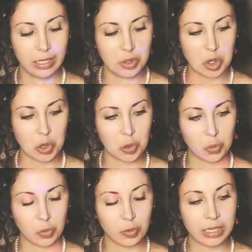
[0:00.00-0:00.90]
No,
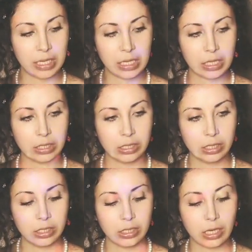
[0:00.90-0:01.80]
we
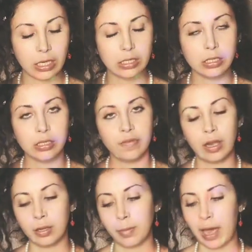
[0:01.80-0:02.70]
need to
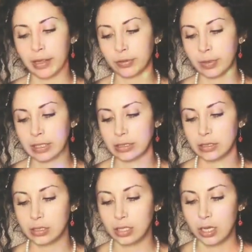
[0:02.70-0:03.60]
develop
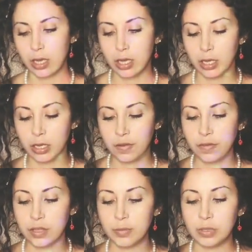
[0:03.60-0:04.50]
pathways
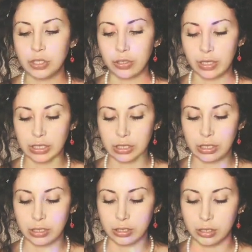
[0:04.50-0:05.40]
for the
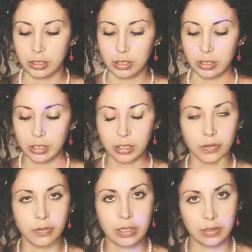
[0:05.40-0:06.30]
maturation
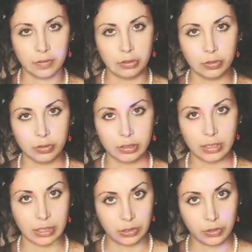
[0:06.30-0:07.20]
of individuals
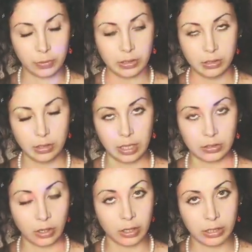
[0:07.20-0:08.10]
as humans,
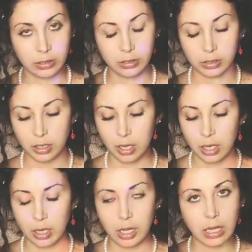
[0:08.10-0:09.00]
as artists,
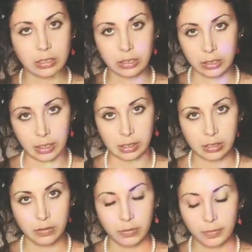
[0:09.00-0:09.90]
as a
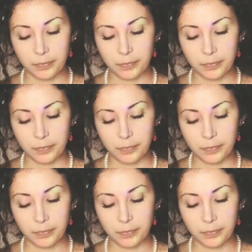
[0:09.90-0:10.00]
collective,